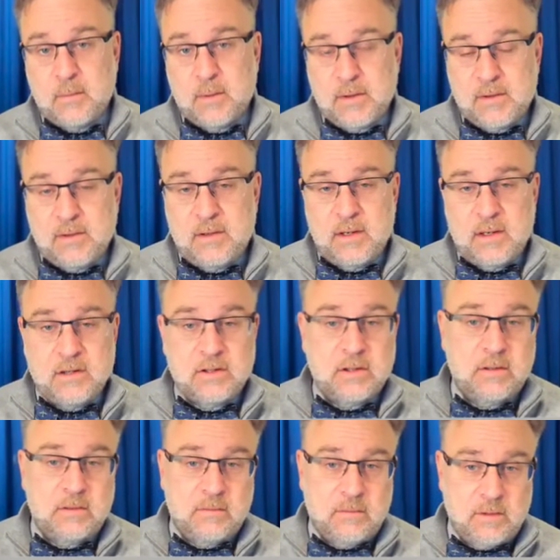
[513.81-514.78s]

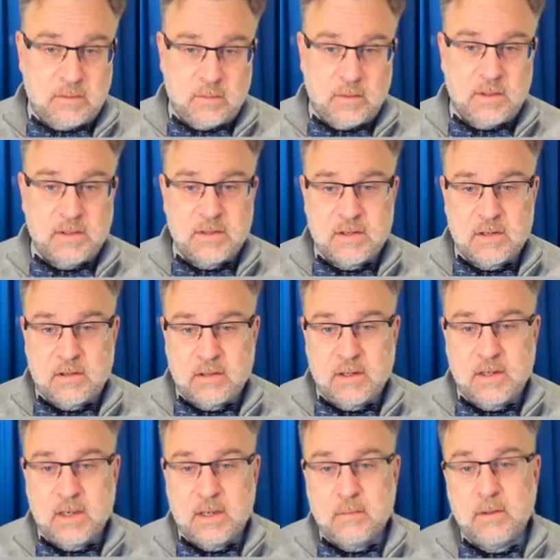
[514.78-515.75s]
presentation, which we start
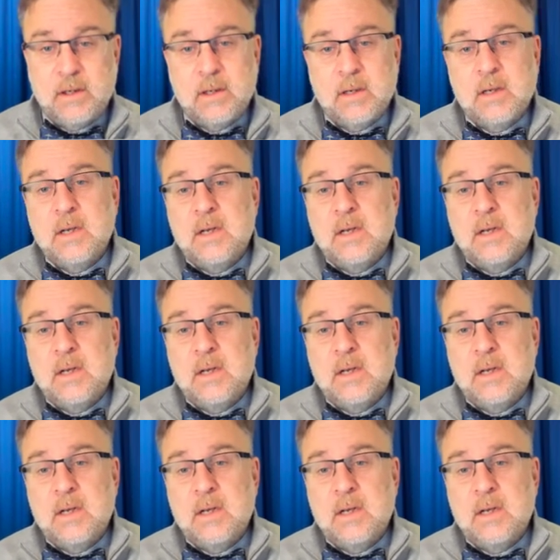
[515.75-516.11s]
today with.